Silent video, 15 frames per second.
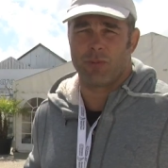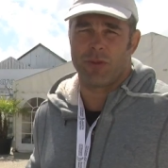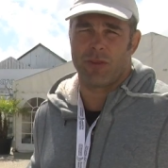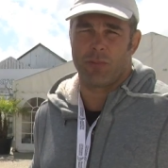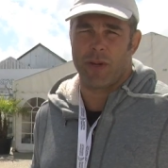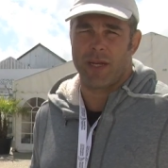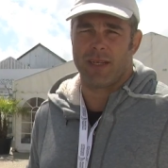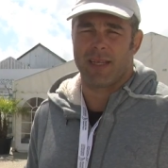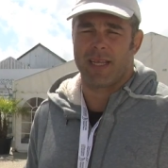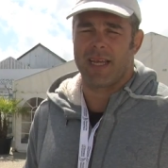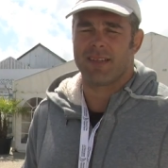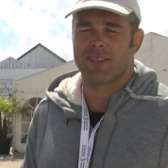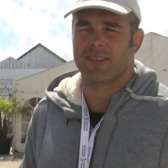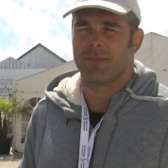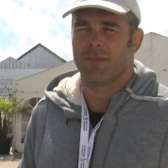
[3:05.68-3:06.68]
and with the wind
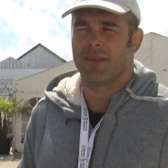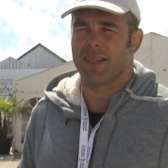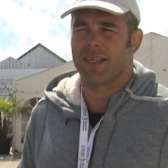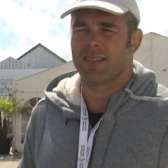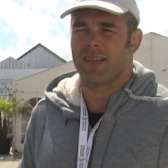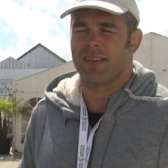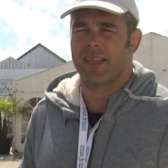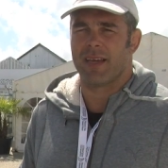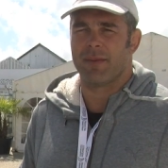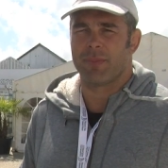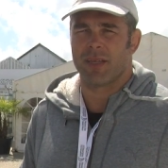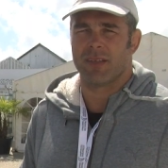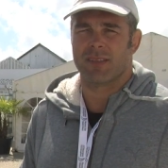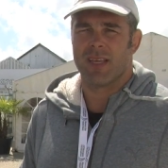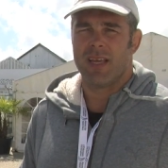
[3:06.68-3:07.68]
against them and things like that
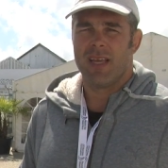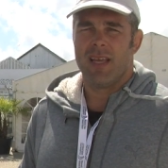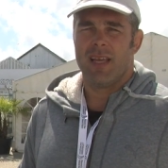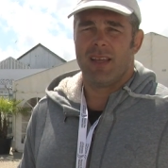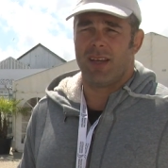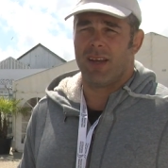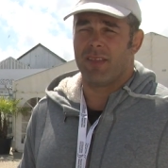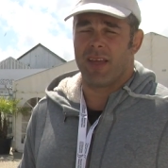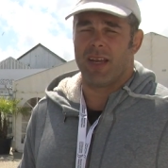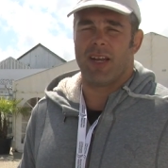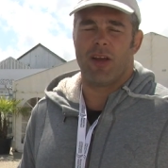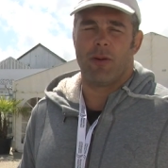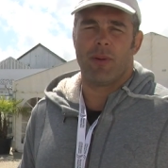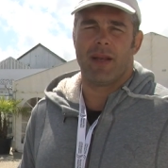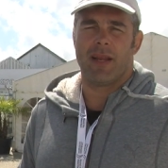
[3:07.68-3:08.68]
because, you know, they
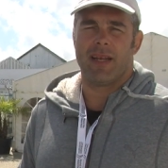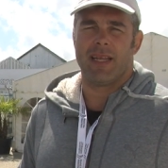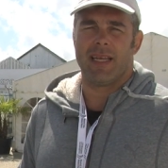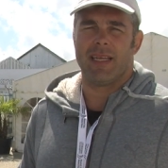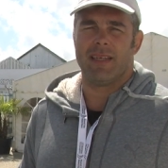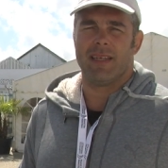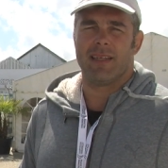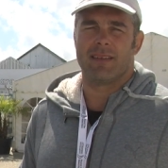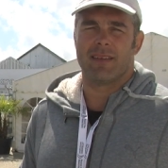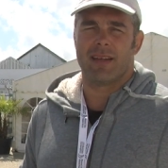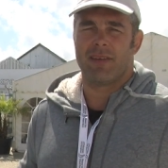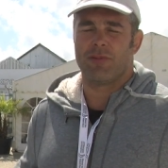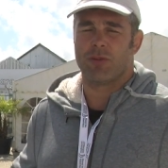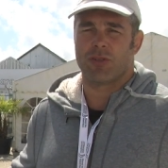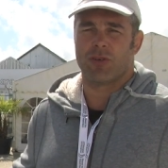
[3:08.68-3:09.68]
know when they're needed
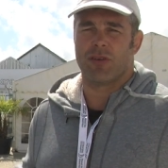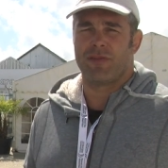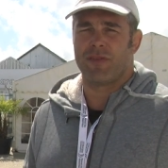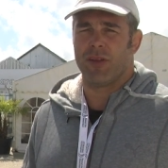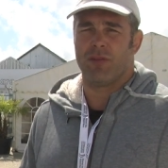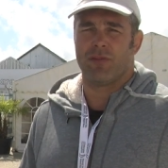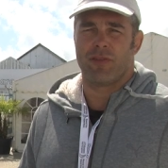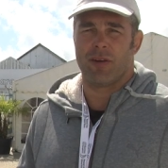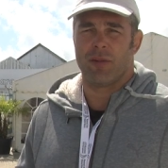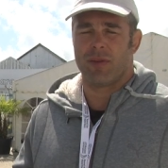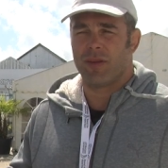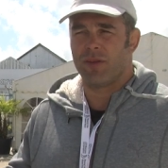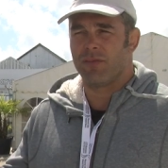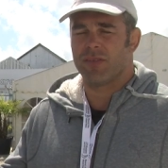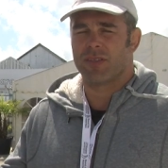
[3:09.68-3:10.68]
and everyone's got a feel for it, but
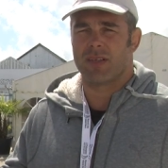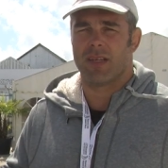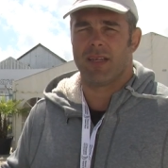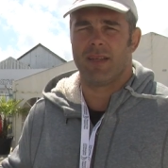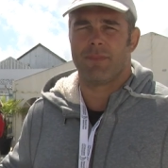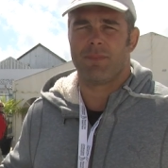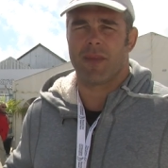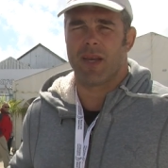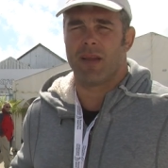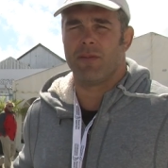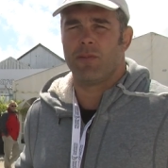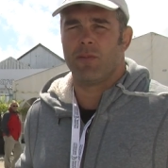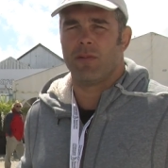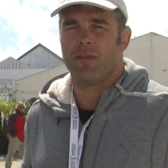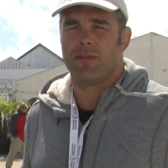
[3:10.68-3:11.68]
they obviously, you know,
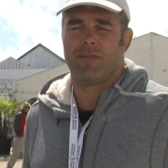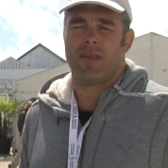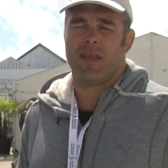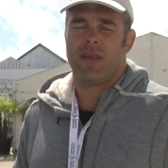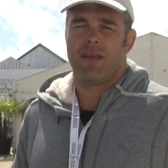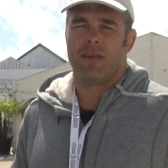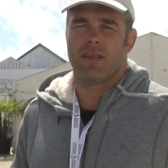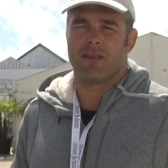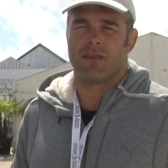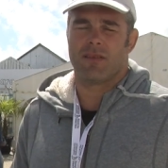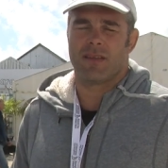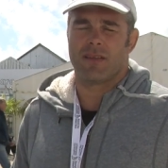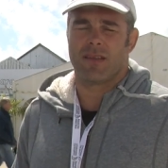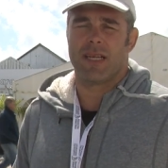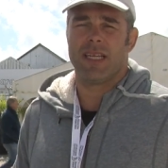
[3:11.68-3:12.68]
w- there's,
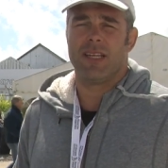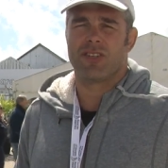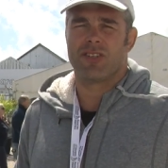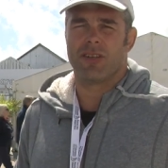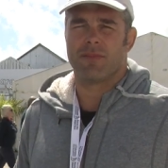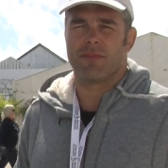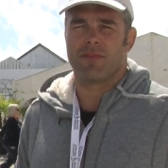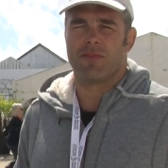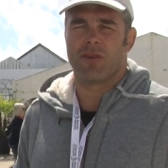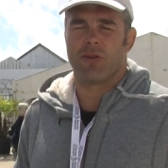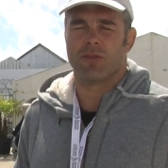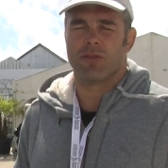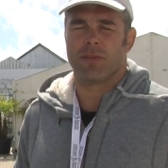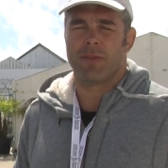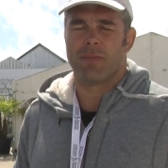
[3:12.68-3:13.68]
there's a leadership
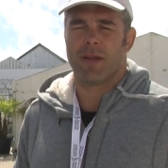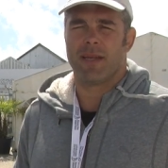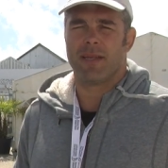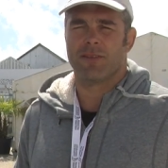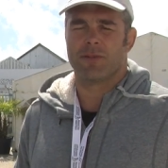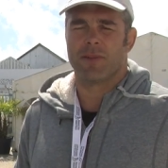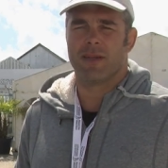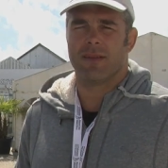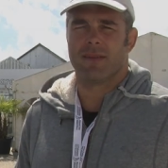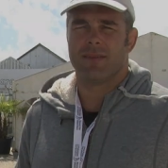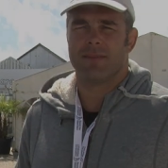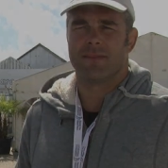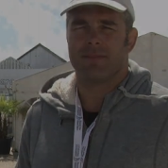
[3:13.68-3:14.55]
role to be played as well.